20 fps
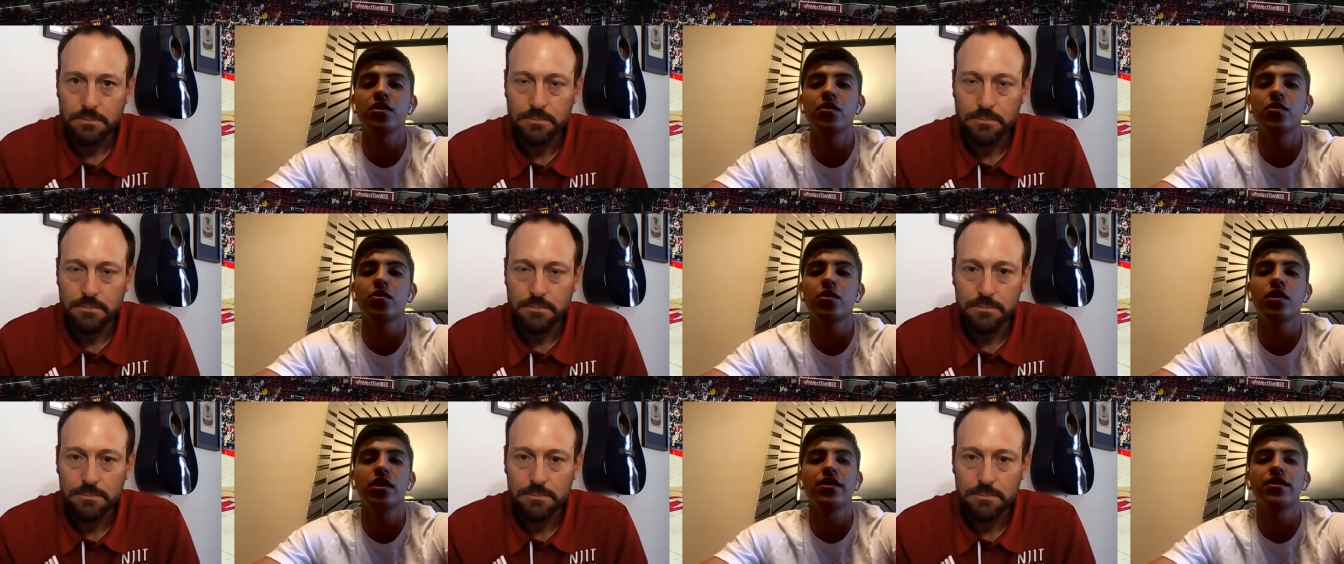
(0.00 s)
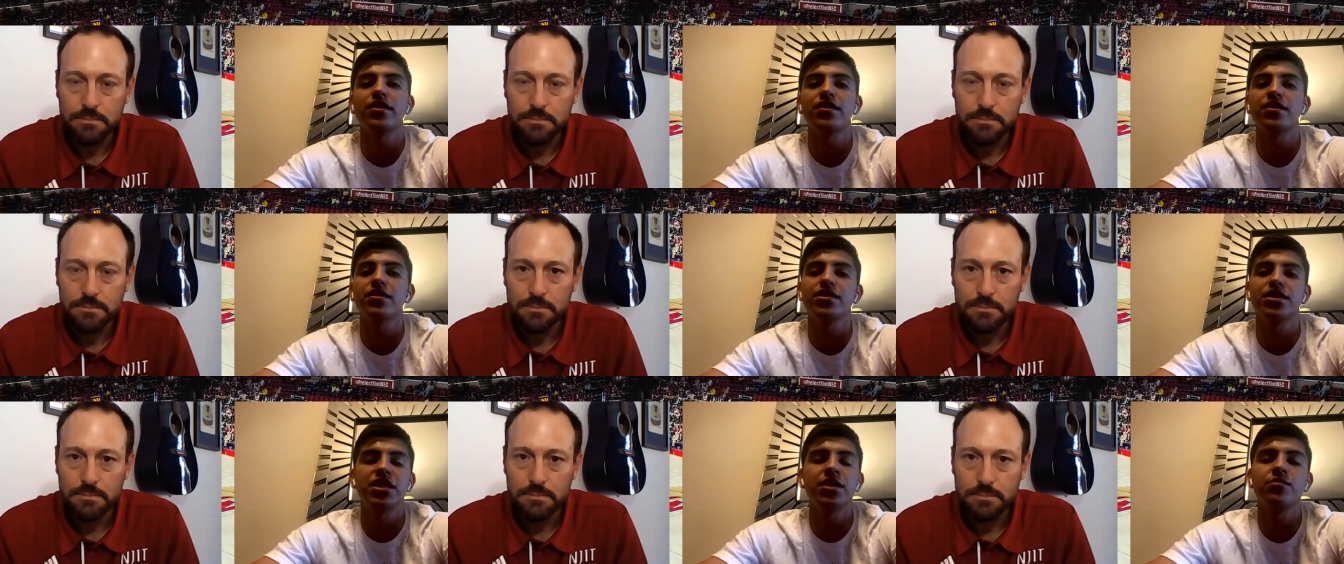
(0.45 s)
Speaker 1: you can do. Like
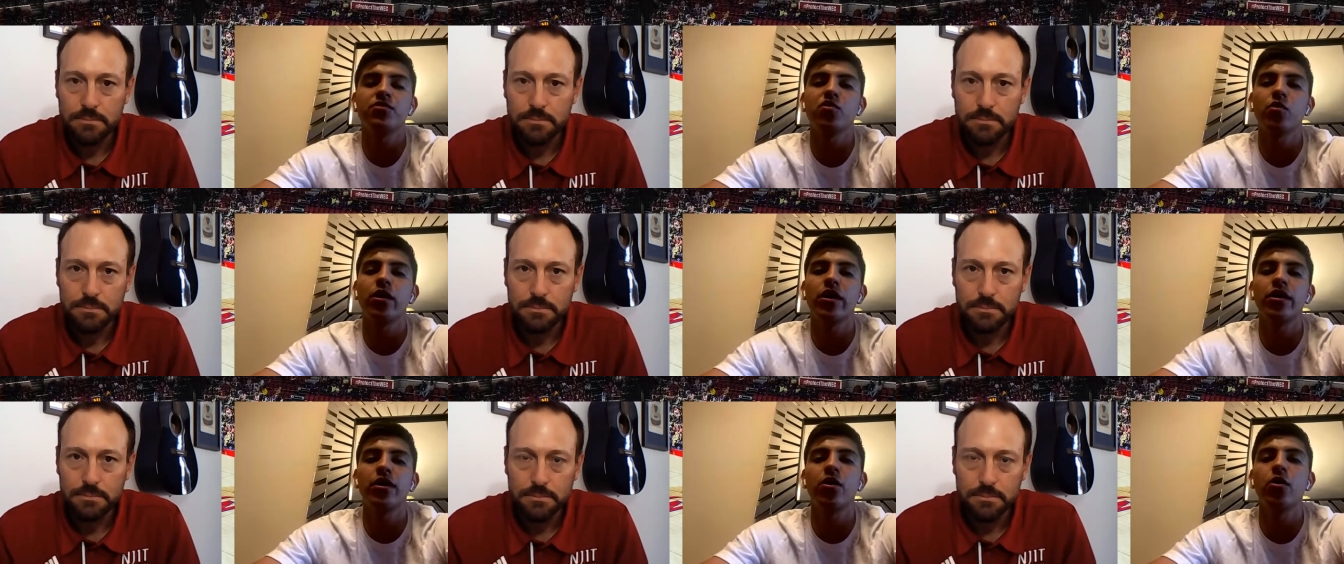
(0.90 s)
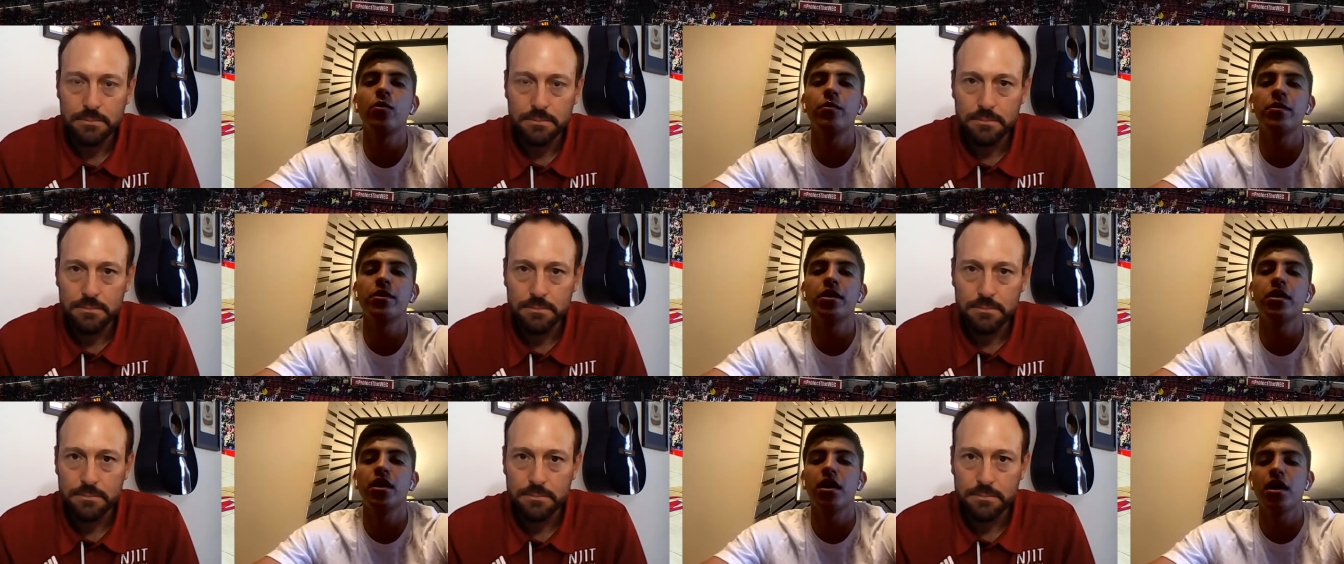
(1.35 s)
the gyms weren't
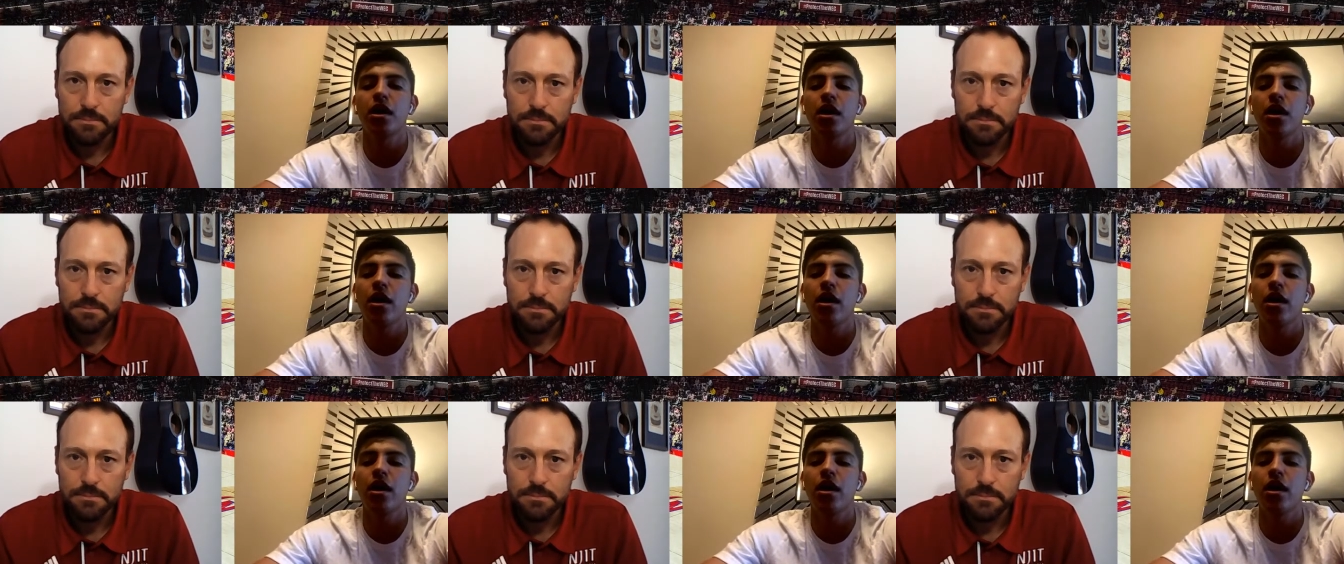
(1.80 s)
open.